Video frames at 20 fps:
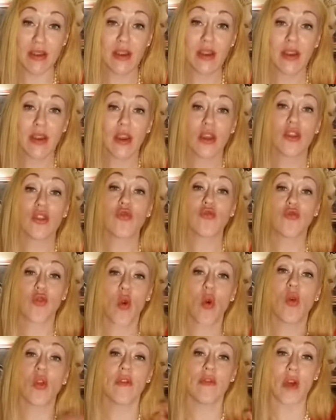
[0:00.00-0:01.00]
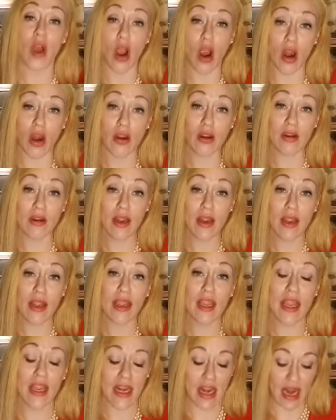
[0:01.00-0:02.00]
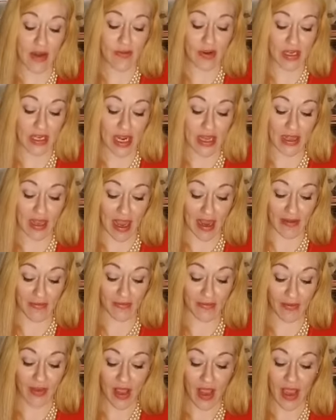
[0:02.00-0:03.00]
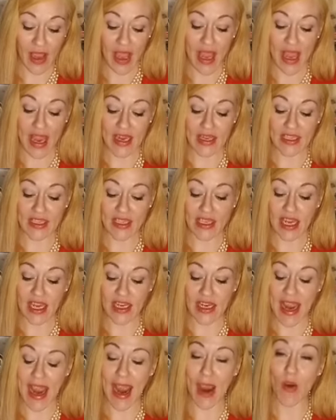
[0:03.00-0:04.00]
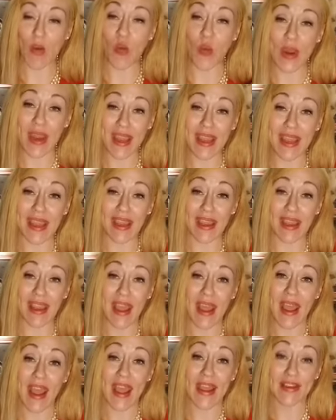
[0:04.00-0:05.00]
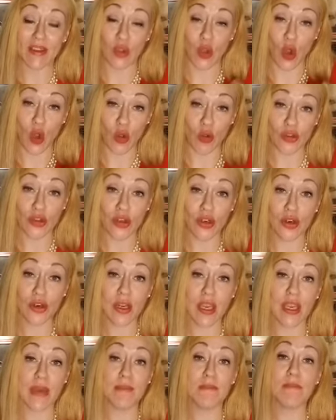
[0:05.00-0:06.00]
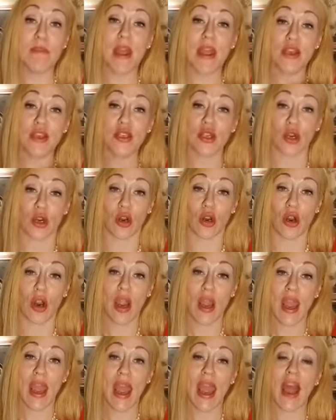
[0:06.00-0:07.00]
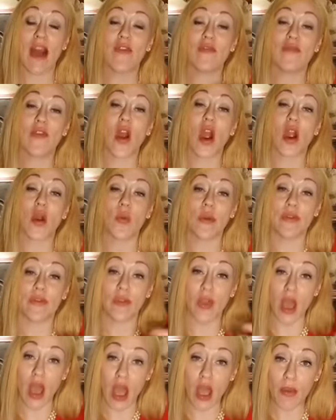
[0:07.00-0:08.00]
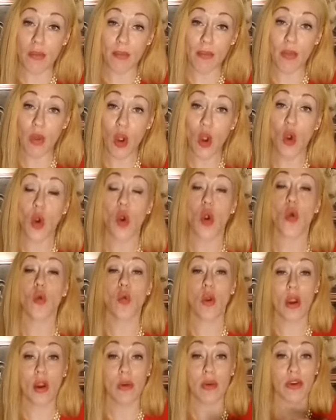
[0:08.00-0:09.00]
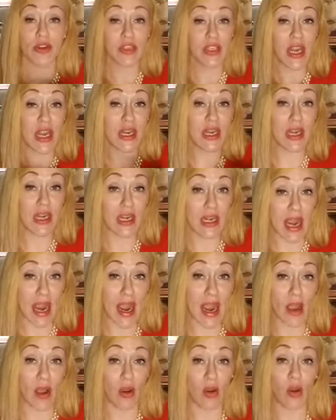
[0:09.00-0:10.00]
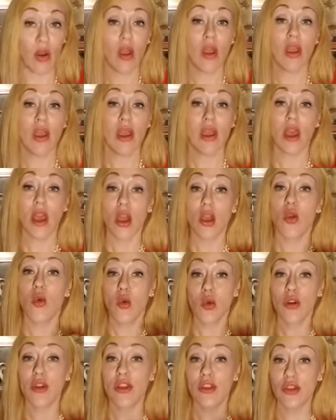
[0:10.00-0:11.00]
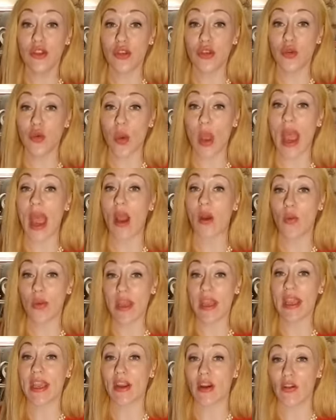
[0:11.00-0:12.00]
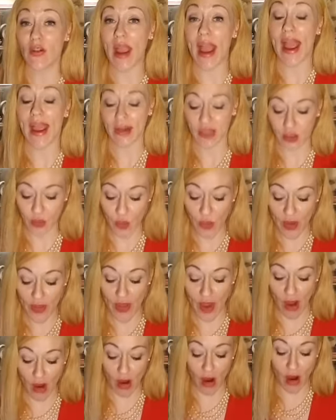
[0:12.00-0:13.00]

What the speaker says: the role of art in everyday life, and in how we as a culture can measure how far we've come or where we're standing now according to how we interact with our art